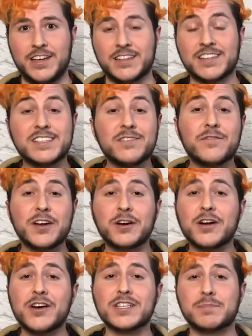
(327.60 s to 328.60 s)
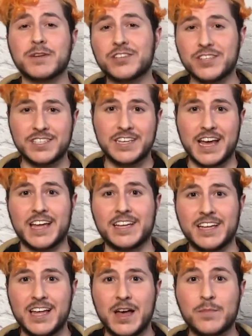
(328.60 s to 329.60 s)
This is a very auspicious day
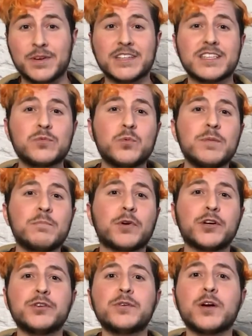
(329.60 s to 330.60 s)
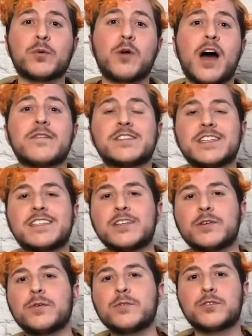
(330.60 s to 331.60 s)
because it's when Mercury arrives at
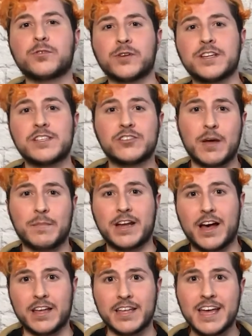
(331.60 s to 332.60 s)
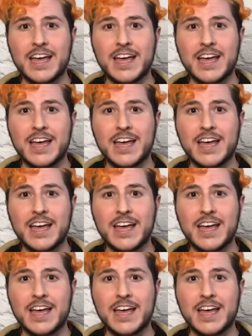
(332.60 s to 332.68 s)
0 degrees Gemini